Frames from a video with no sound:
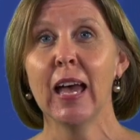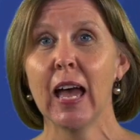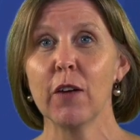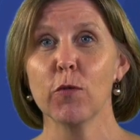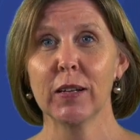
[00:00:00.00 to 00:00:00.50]

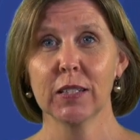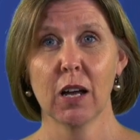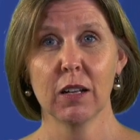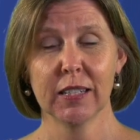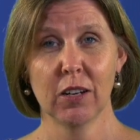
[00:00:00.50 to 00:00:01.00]
Everyone
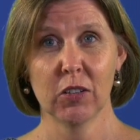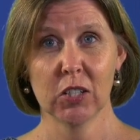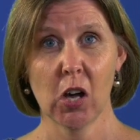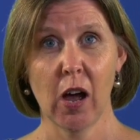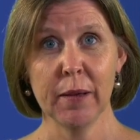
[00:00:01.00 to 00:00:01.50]
dialed in on
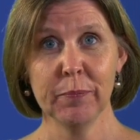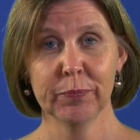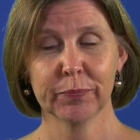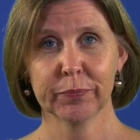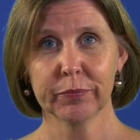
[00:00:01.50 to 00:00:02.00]
time
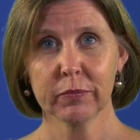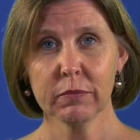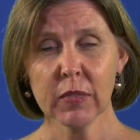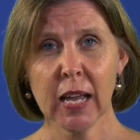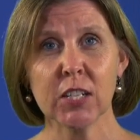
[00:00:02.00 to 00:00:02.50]

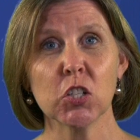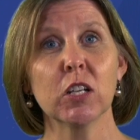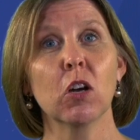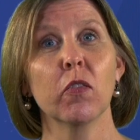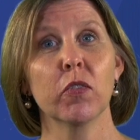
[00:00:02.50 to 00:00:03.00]
and she
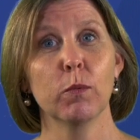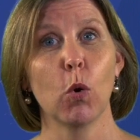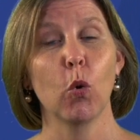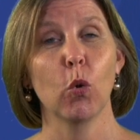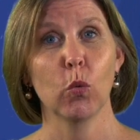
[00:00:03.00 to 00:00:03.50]
got them
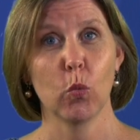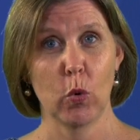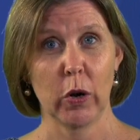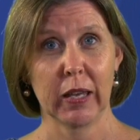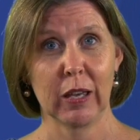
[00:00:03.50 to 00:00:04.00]
all
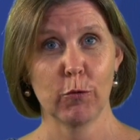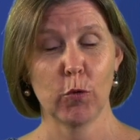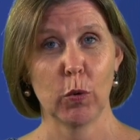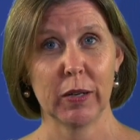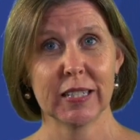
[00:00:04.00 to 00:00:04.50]
working
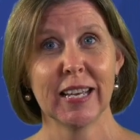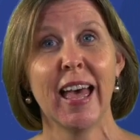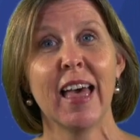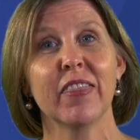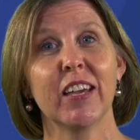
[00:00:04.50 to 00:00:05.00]
forward.
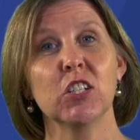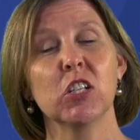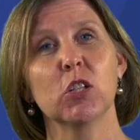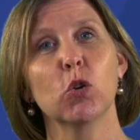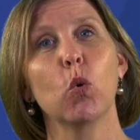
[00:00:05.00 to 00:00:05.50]
Then she
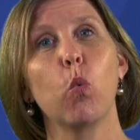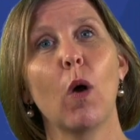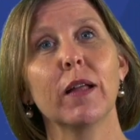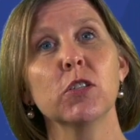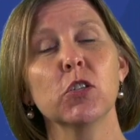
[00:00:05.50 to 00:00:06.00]
took
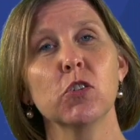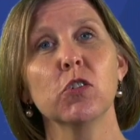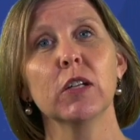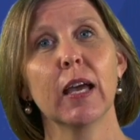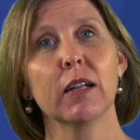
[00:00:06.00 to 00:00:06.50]
one
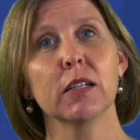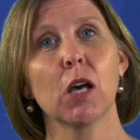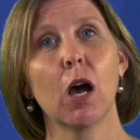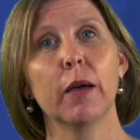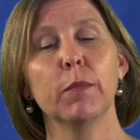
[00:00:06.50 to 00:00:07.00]
student at a
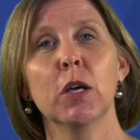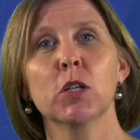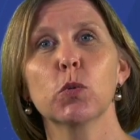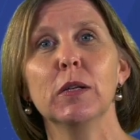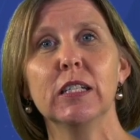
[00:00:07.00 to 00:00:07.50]
time
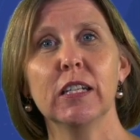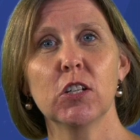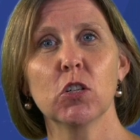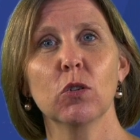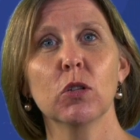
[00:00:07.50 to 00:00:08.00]
to a
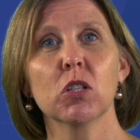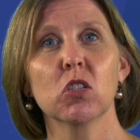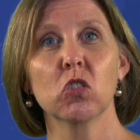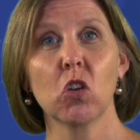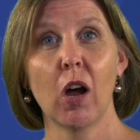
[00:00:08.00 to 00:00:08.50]
digital
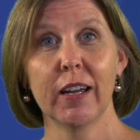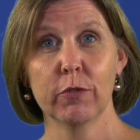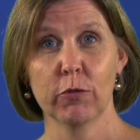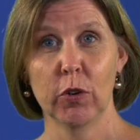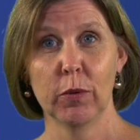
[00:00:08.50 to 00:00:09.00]
side
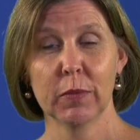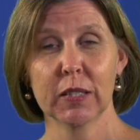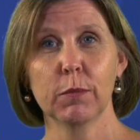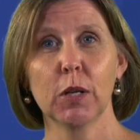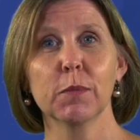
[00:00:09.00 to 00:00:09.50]
room,
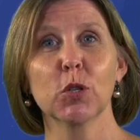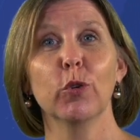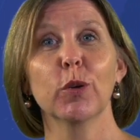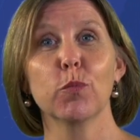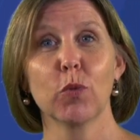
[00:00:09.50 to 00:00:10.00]
sometimes
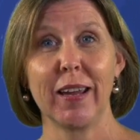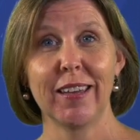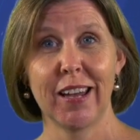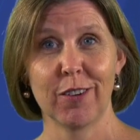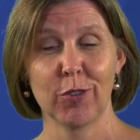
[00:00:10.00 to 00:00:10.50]
called a
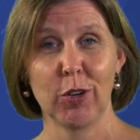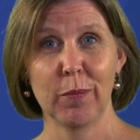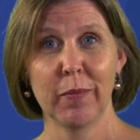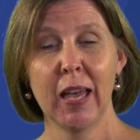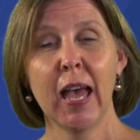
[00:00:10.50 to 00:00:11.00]
breakout room.
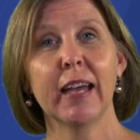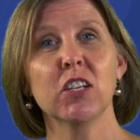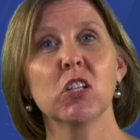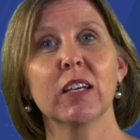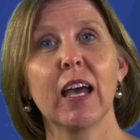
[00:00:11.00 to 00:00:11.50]
And
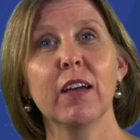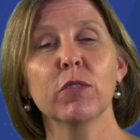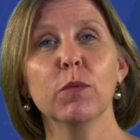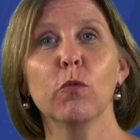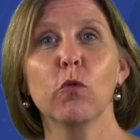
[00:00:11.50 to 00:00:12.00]
she gave
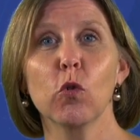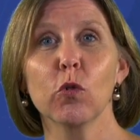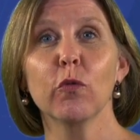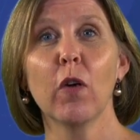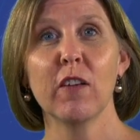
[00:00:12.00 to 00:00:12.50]
them 4 or
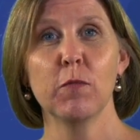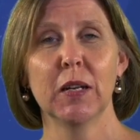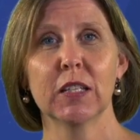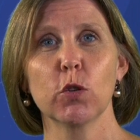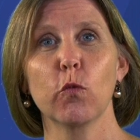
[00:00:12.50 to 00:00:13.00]
5
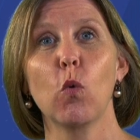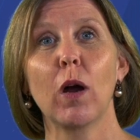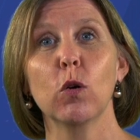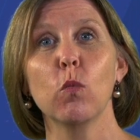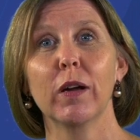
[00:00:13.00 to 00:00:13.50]
minutes of
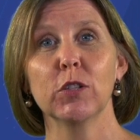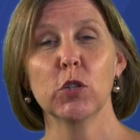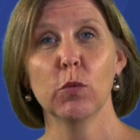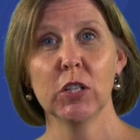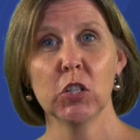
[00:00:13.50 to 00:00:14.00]
one-on-one
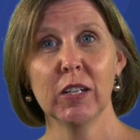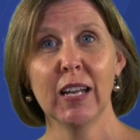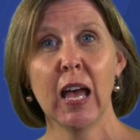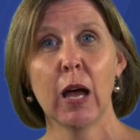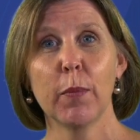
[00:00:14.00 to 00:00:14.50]
tuition
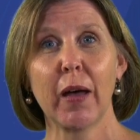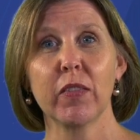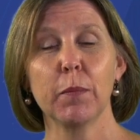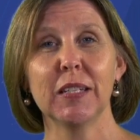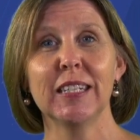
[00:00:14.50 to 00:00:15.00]
about the
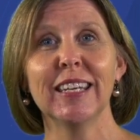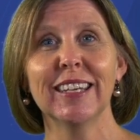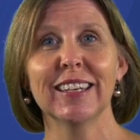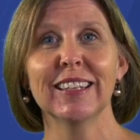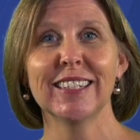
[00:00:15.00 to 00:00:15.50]

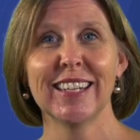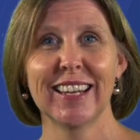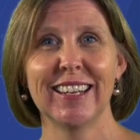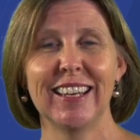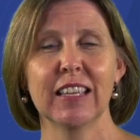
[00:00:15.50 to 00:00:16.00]
particular
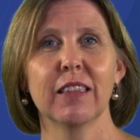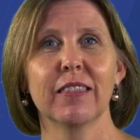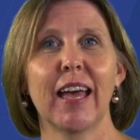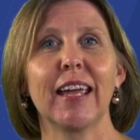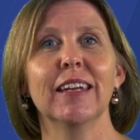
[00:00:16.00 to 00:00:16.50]
technique that
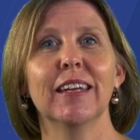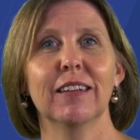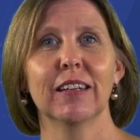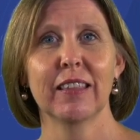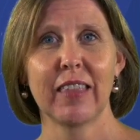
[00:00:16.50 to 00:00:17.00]
they
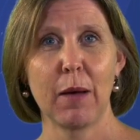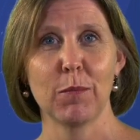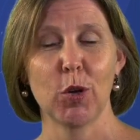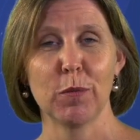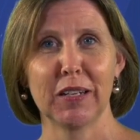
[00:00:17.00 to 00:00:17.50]
needed at that
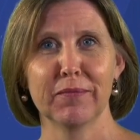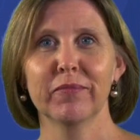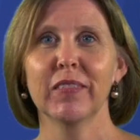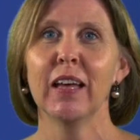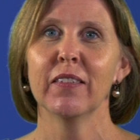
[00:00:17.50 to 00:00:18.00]
moment.
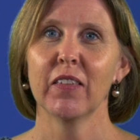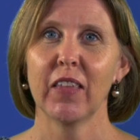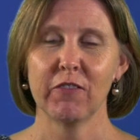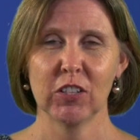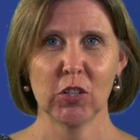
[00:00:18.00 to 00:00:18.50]
Then they
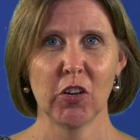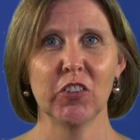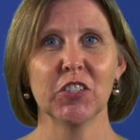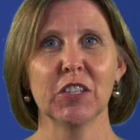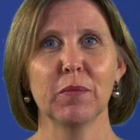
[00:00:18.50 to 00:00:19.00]

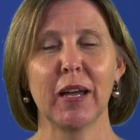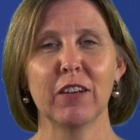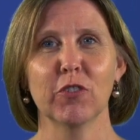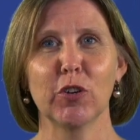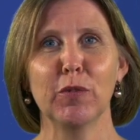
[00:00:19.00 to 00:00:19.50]
returned to the main
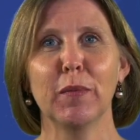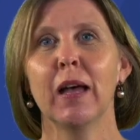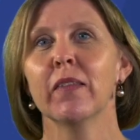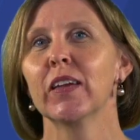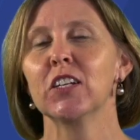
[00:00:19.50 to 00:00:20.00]
room,
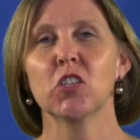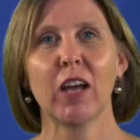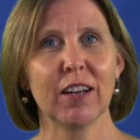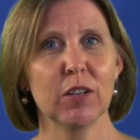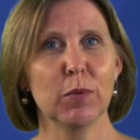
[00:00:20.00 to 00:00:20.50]
they
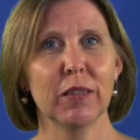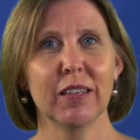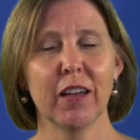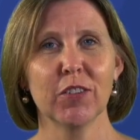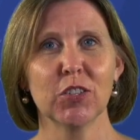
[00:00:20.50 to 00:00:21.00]
chatted with the
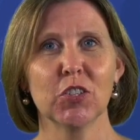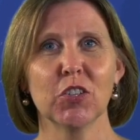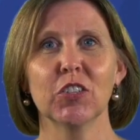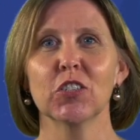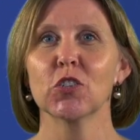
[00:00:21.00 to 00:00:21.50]
other
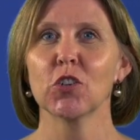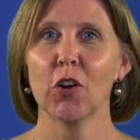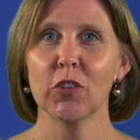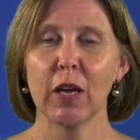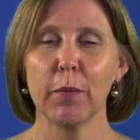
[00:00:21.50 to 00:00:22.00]
students,
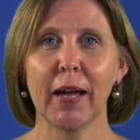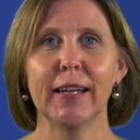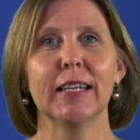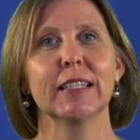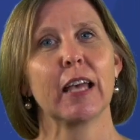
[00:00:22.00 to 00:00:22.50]
showed their
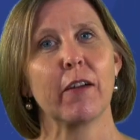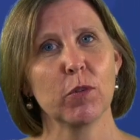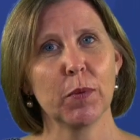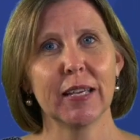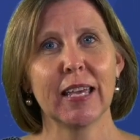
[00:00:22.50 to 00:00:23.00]
paintings,
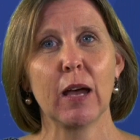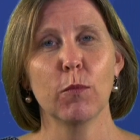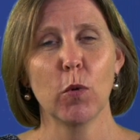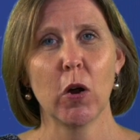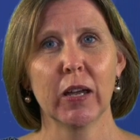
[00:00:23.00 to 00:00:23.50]
everybody kept
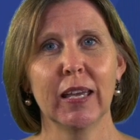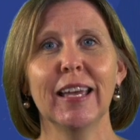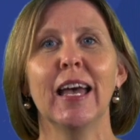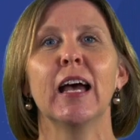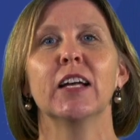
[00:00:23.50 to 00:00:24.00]
working,
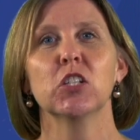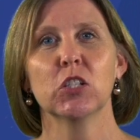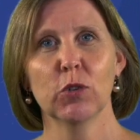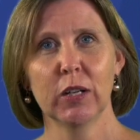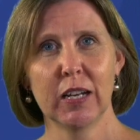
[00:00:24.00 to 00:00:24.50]
and she
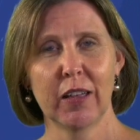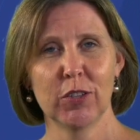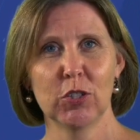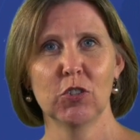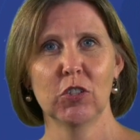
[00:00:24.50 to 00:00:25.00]
took another
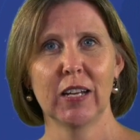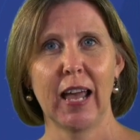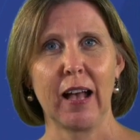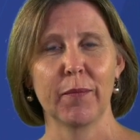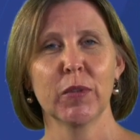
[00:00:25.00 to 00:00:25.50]
student out.